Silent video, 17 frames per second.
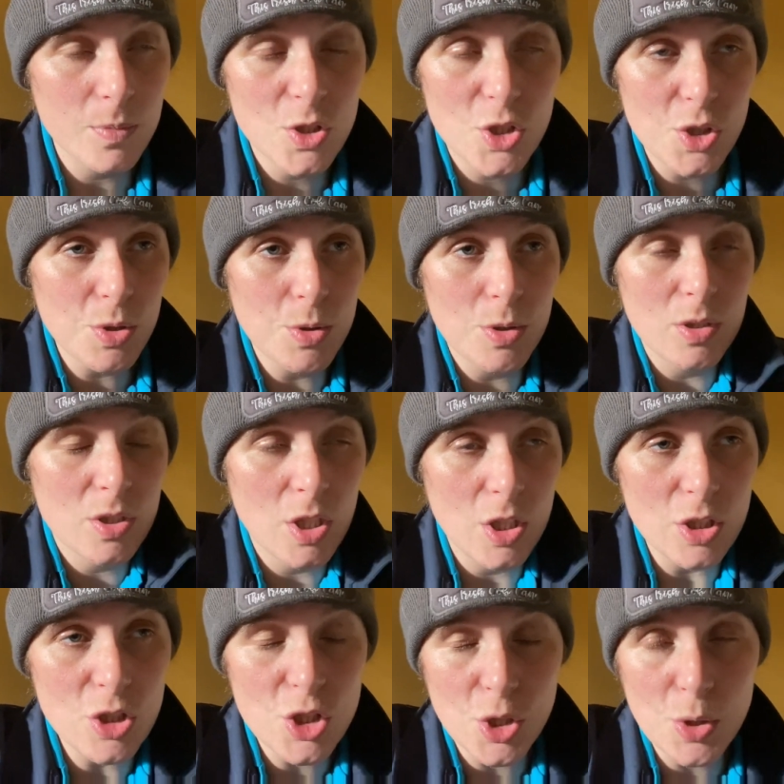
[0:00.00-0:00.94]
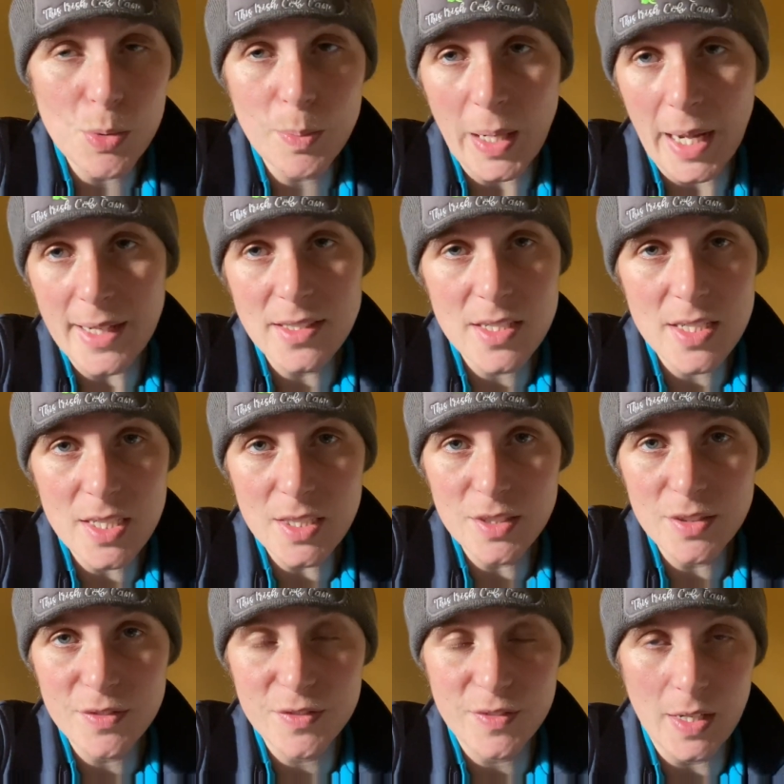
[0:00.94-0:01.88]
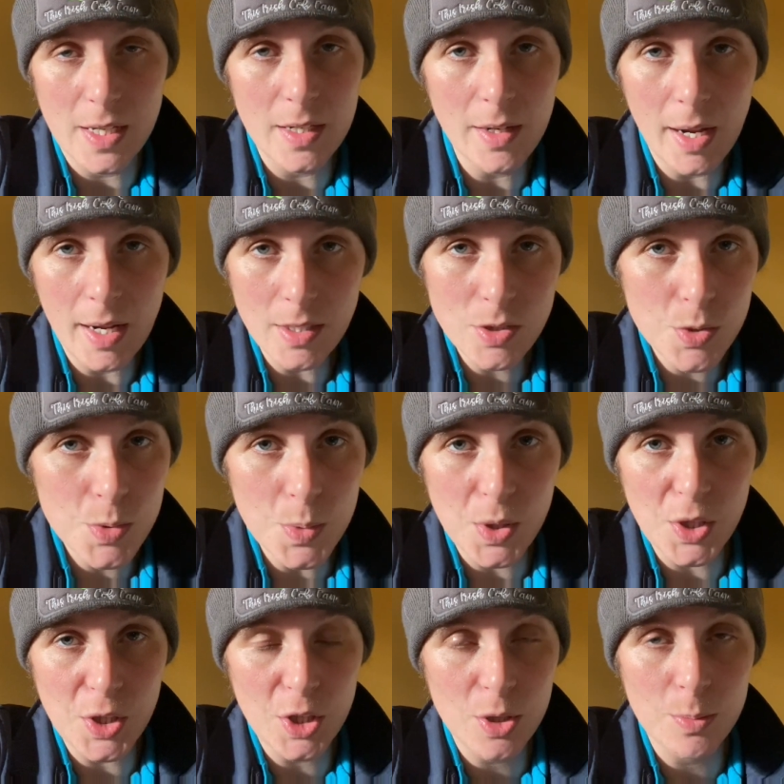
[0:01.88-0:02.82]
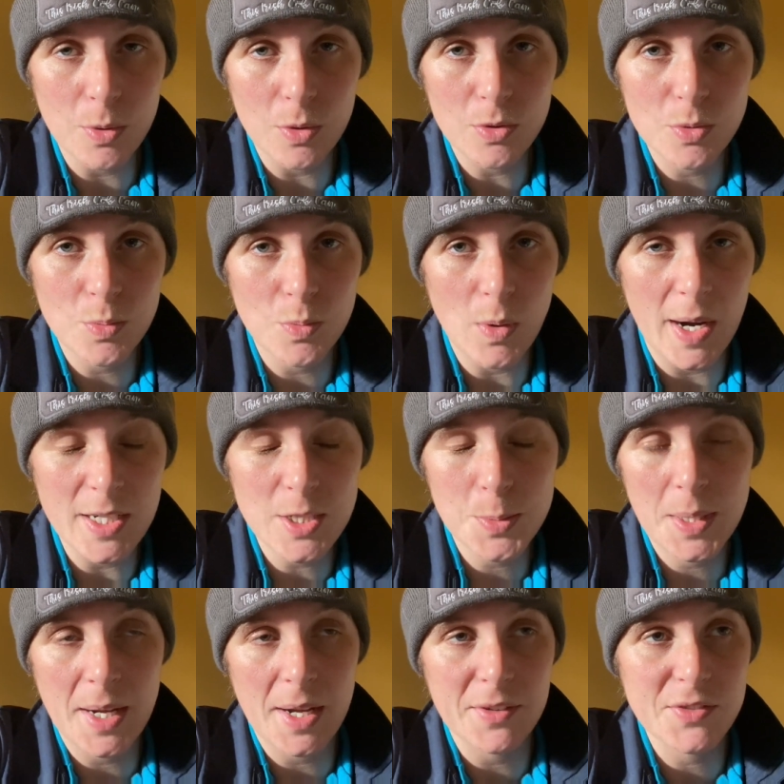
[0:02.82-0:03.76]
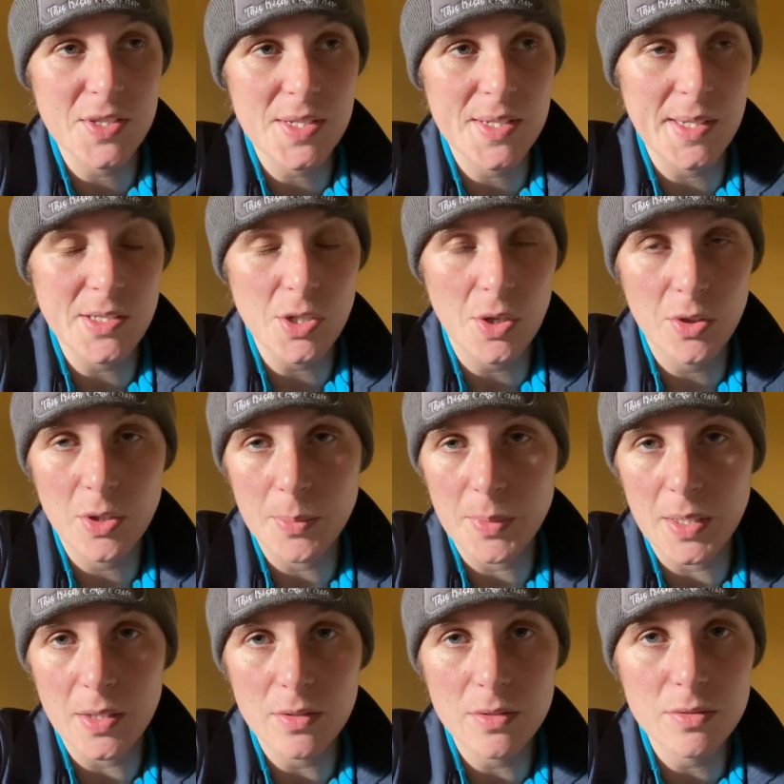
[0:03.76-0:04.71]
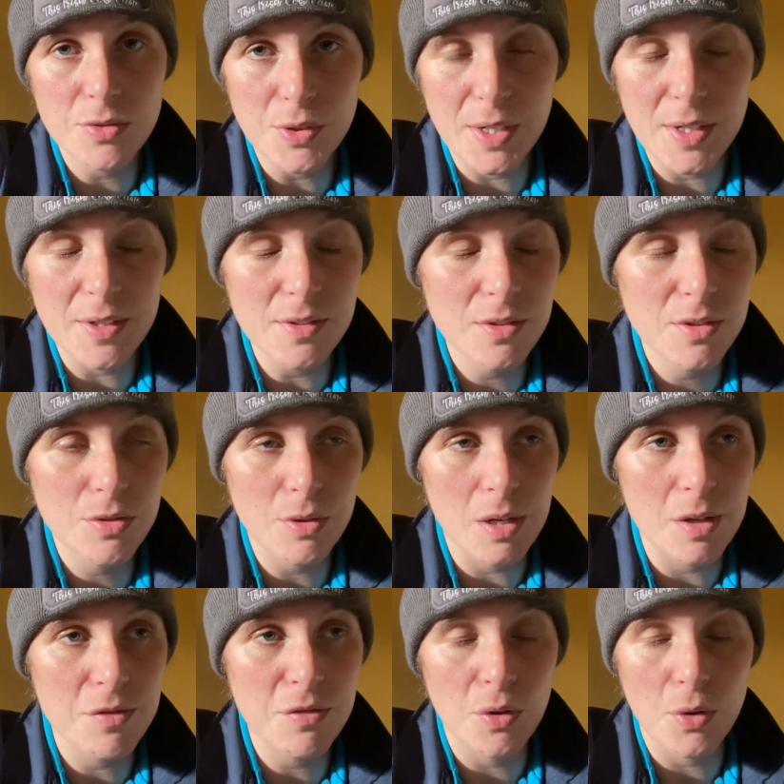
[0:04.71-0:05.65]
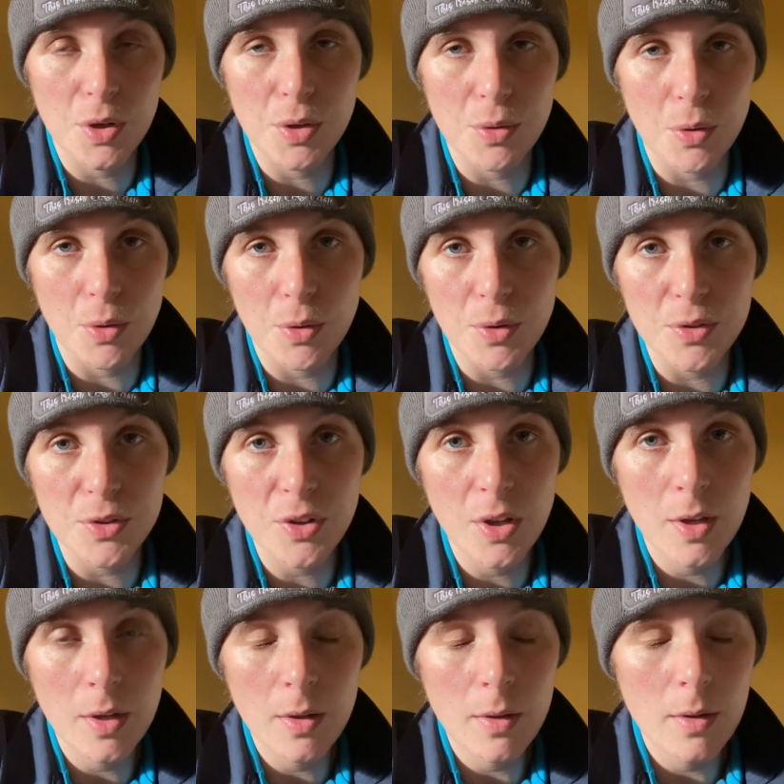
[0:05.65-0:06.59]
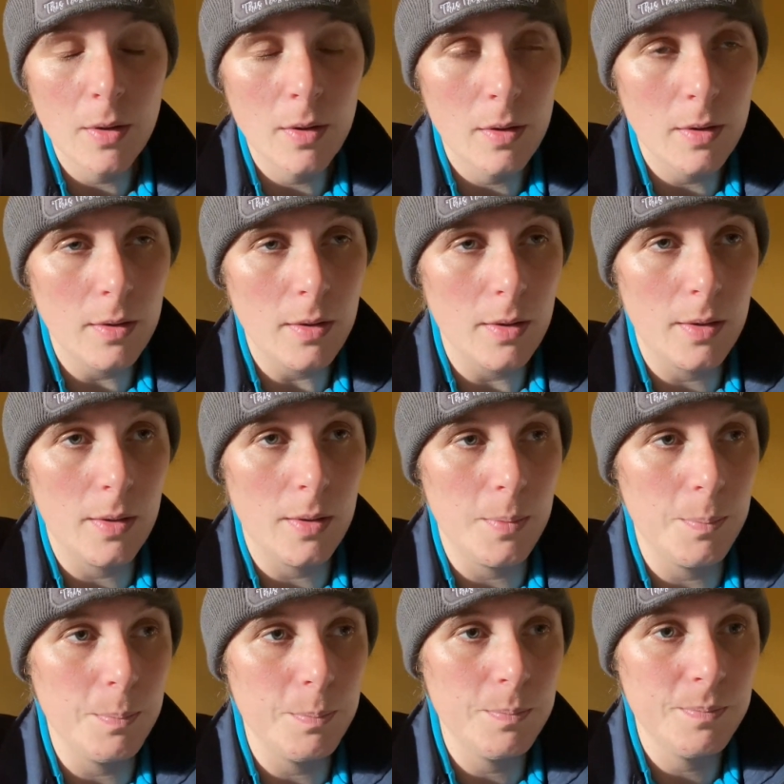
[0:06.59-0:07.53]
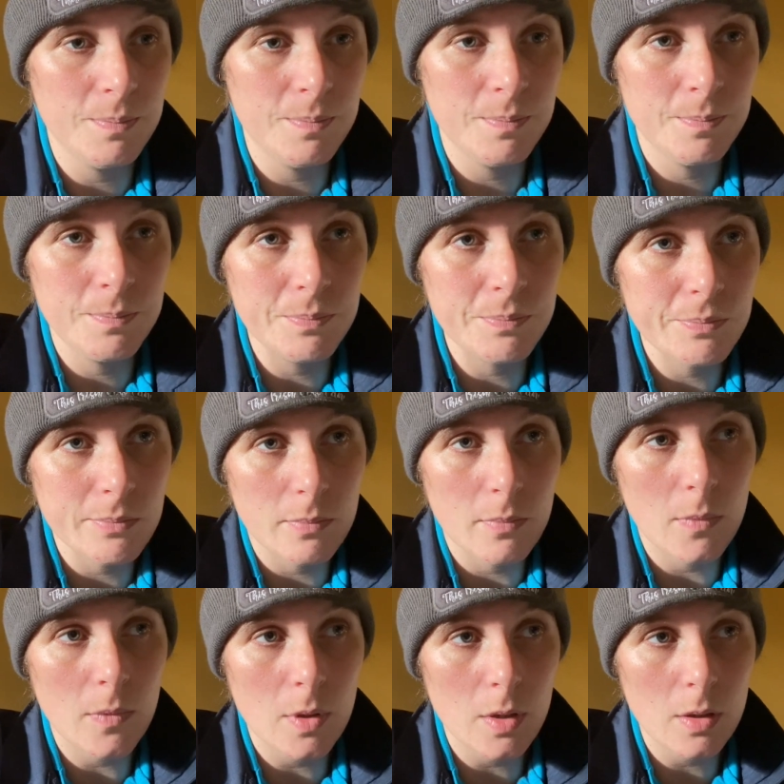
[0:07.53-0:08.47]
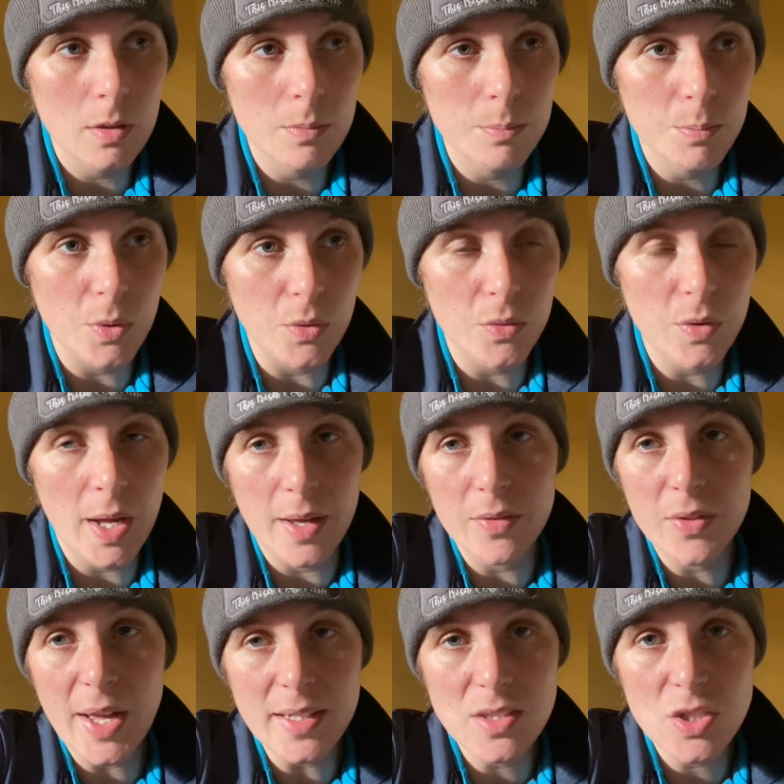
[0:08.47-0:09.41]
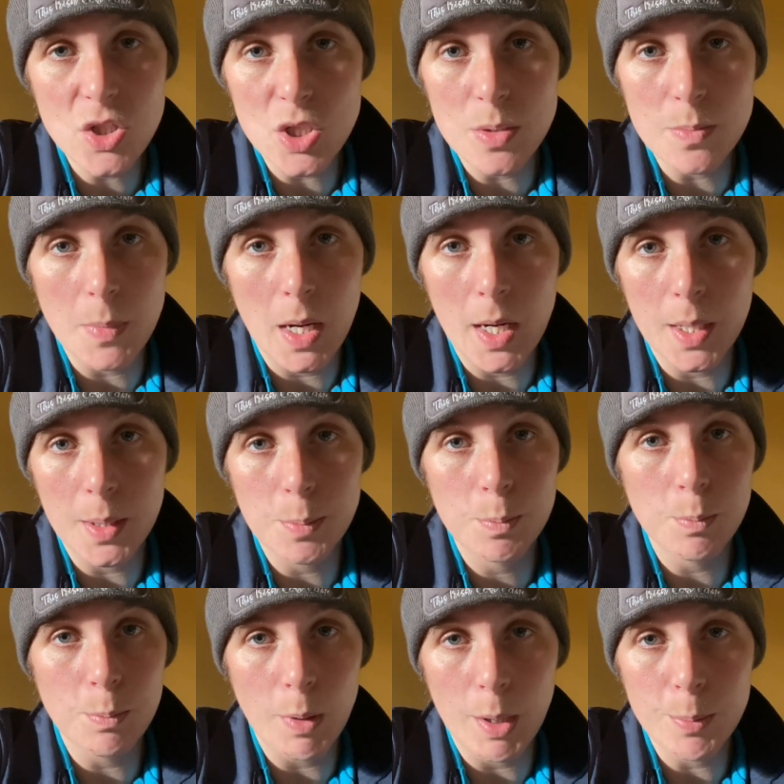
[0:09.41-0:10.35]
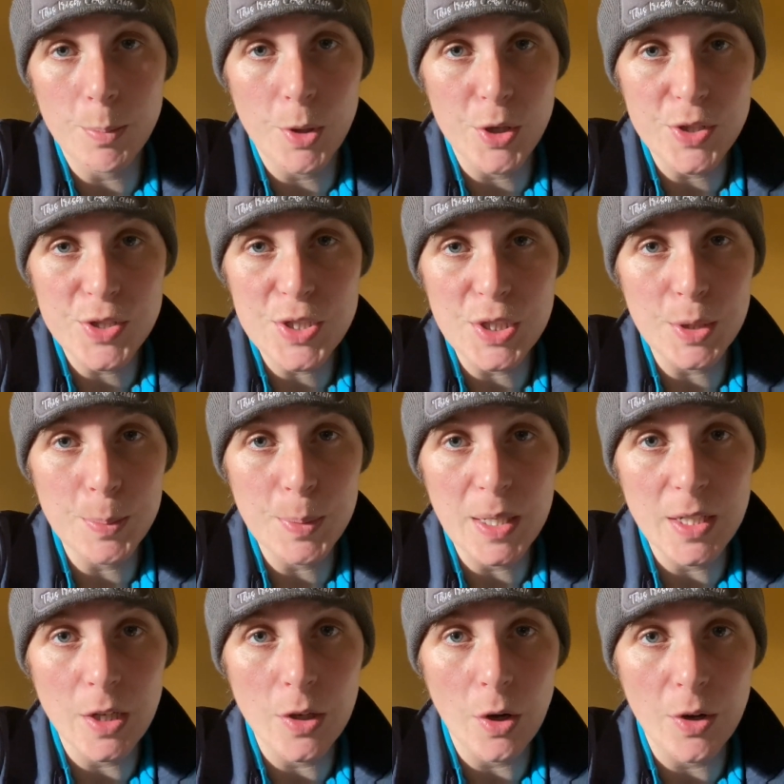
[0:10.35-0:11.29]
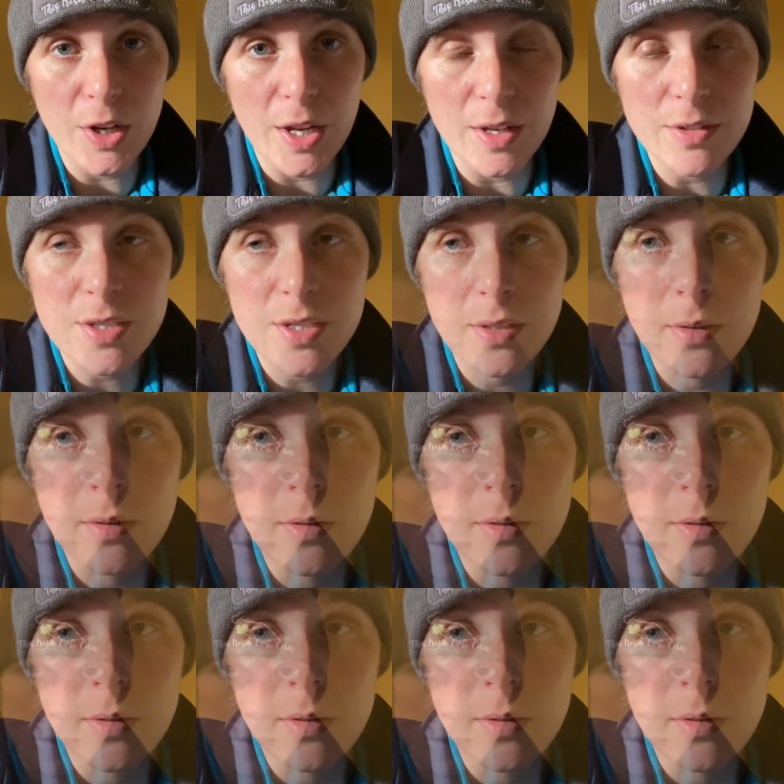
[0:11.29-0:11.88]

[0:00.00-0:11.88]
Do plenty of in-hand work, but why do we have to sit on them at three, four-year-old? But that's just my personal opinion on it.